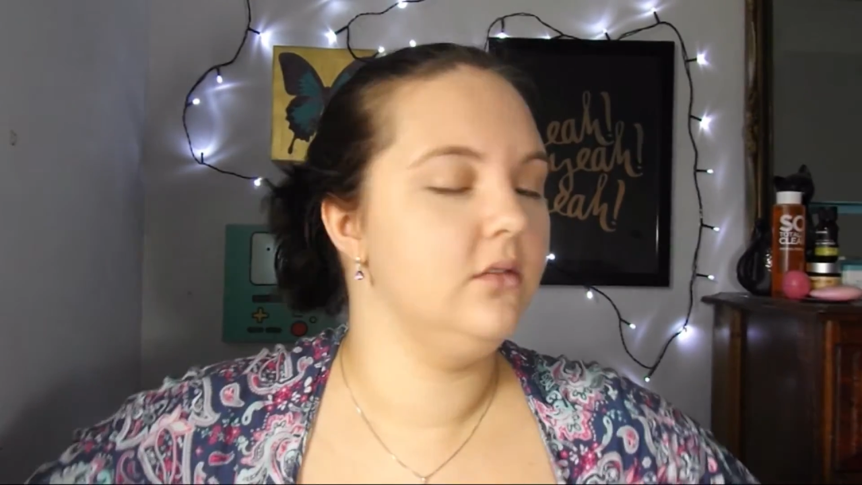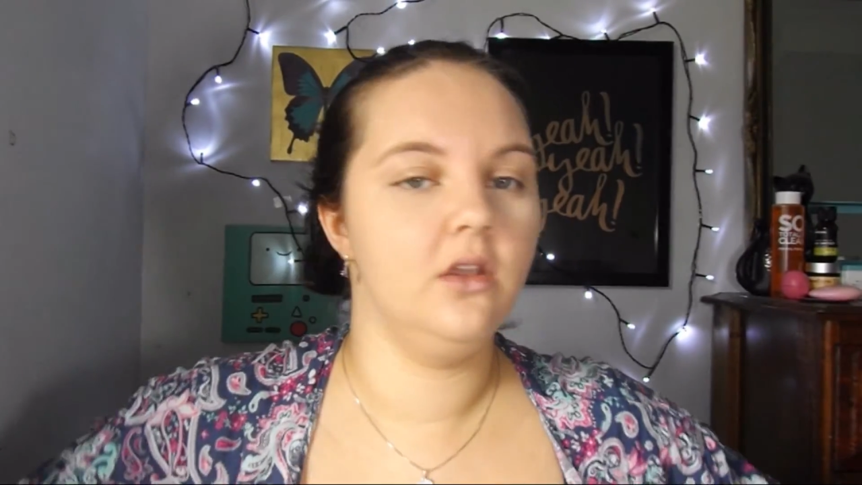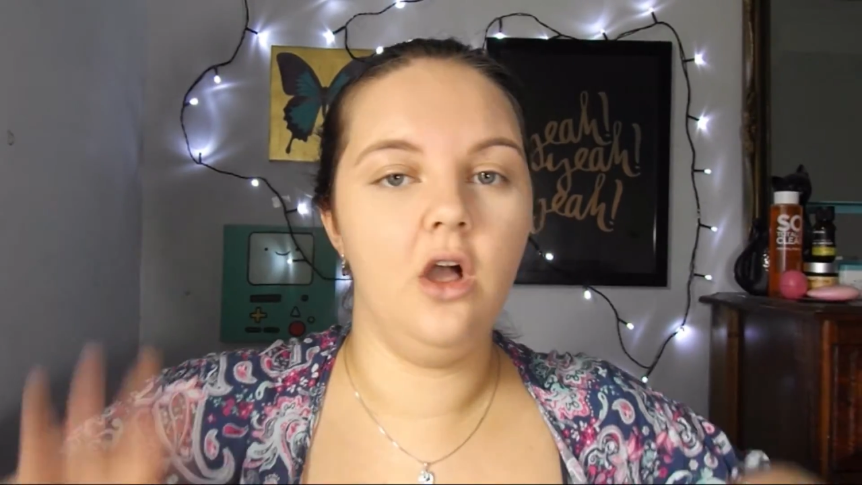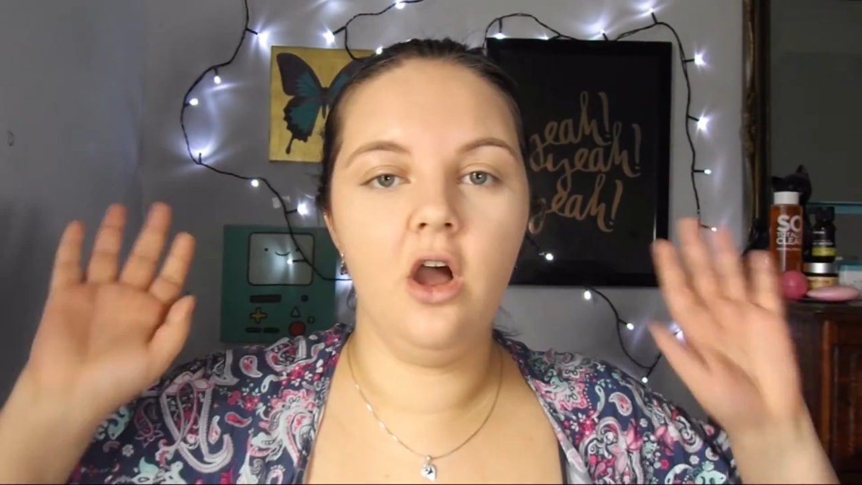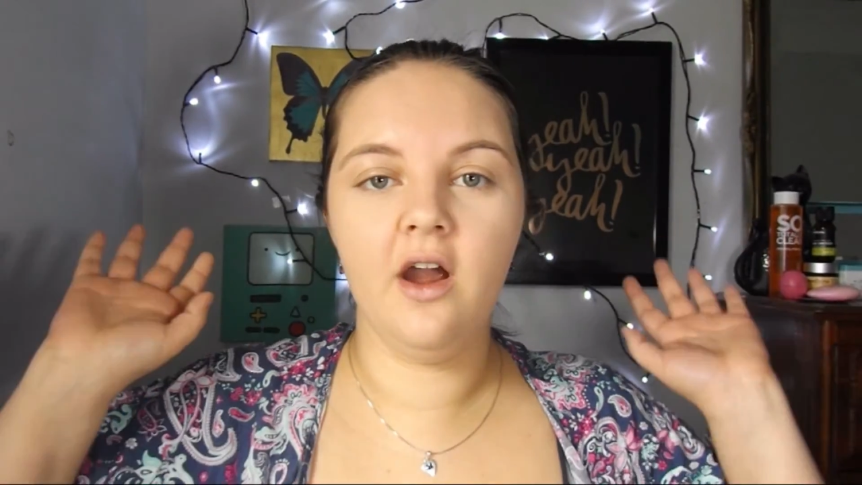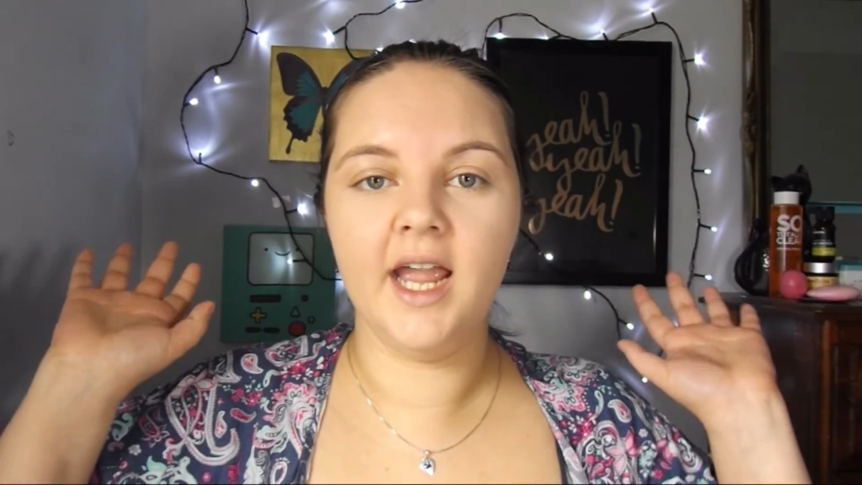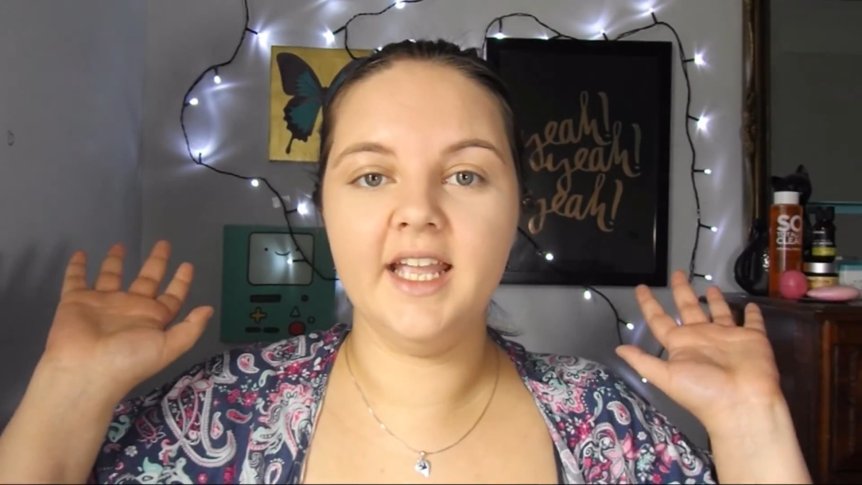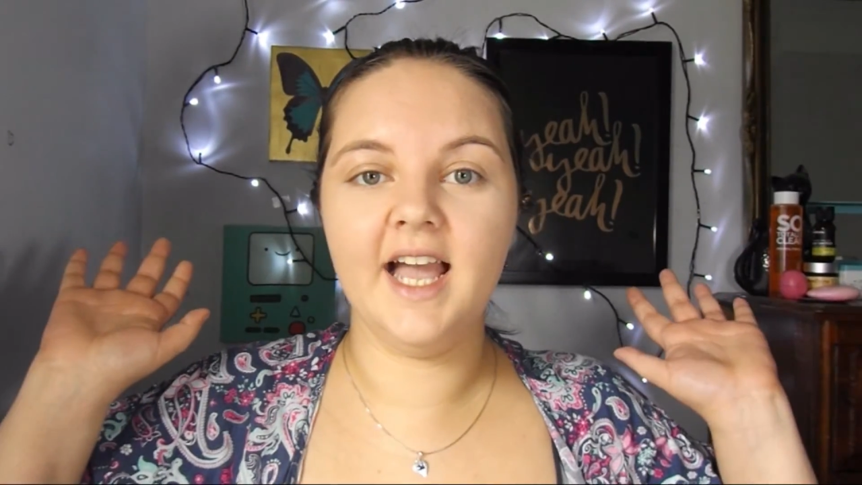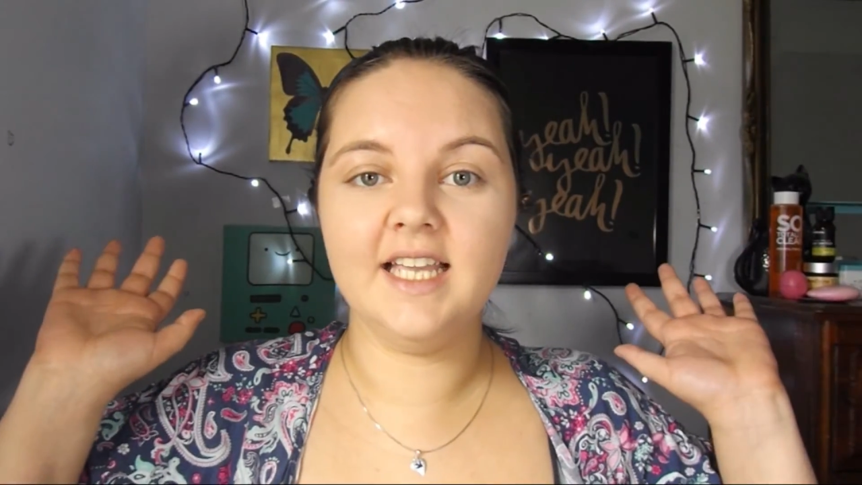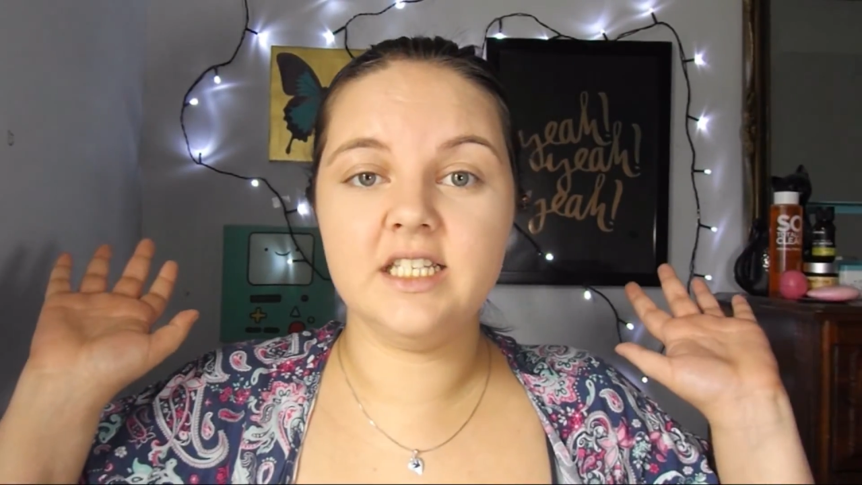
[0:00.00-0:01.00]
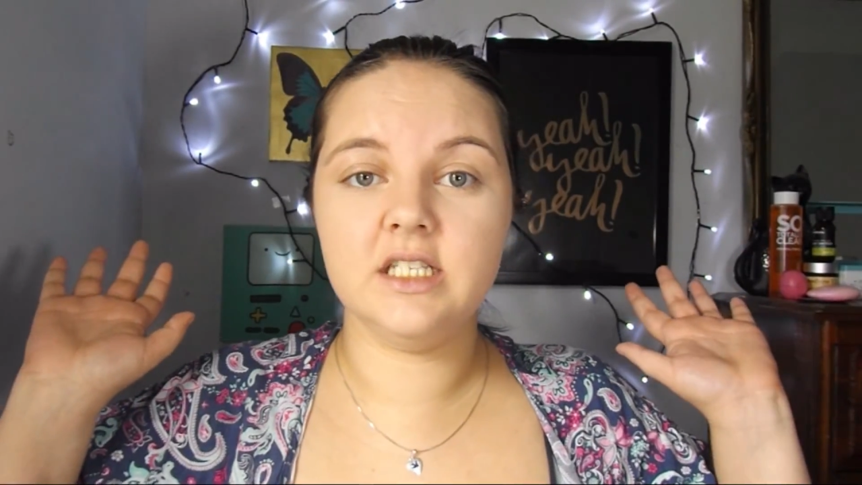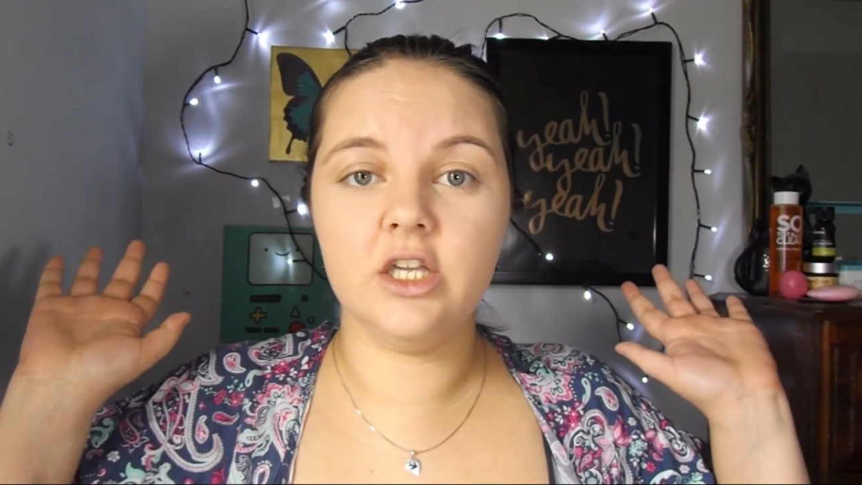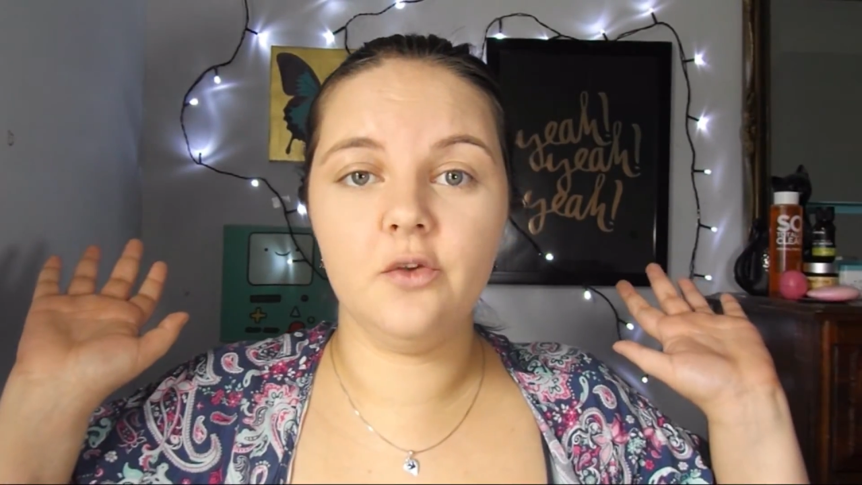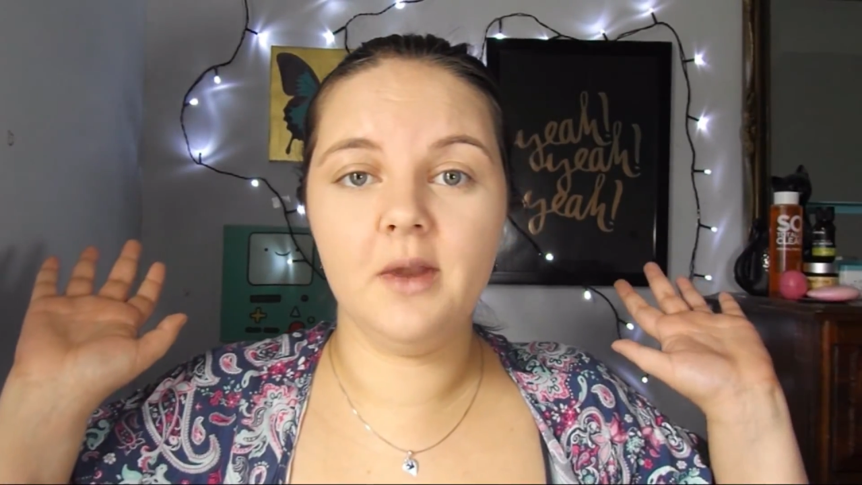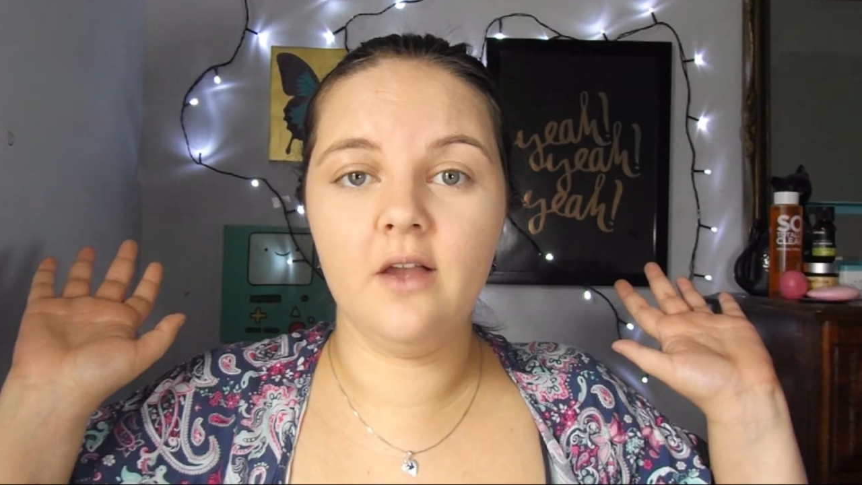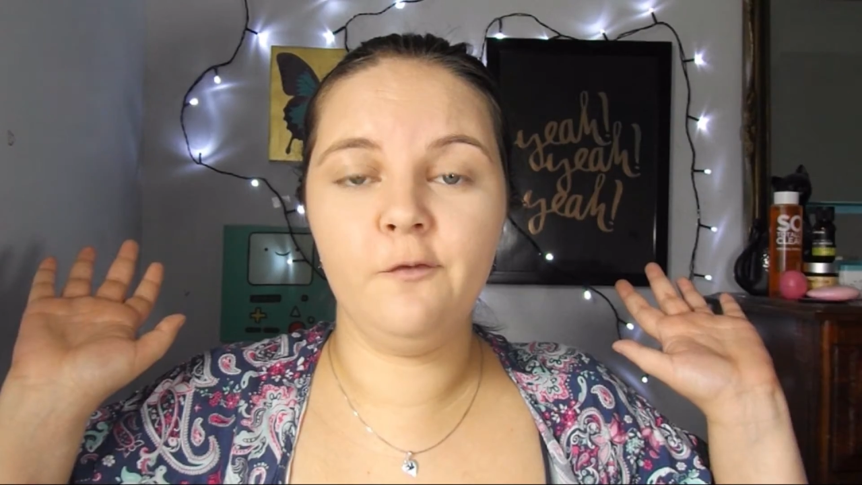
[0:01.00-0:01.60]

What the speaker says: Alright guys, stick around